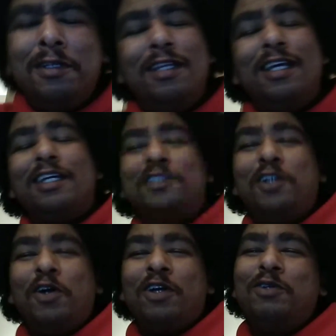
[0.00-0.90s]
Nigga,
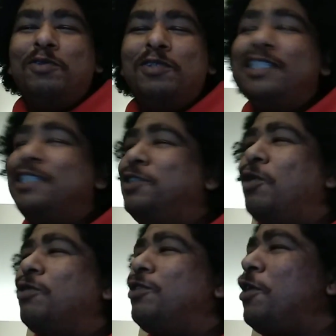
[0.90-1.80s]
darker you is, you
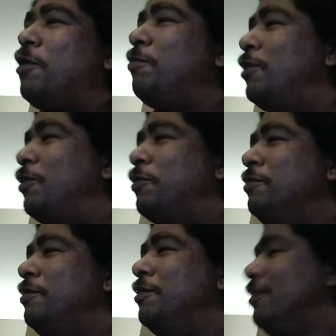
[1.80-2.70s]
don't turn
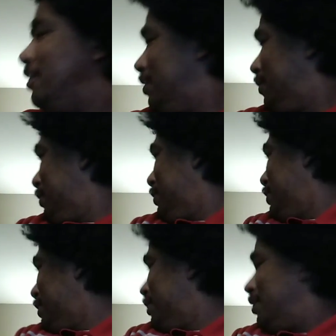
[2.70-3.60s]
blue.
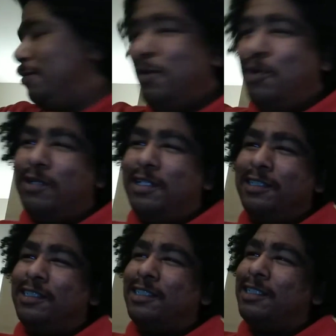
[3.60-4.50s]
Boo,
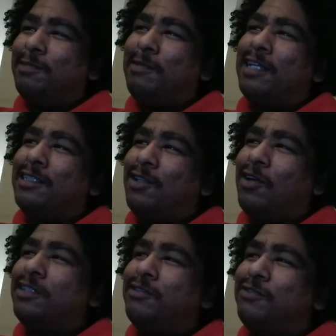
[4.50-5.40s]
he's just about as
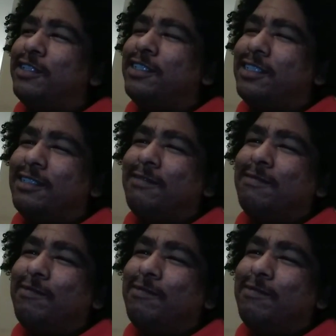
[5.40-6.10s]
dark as Vincent.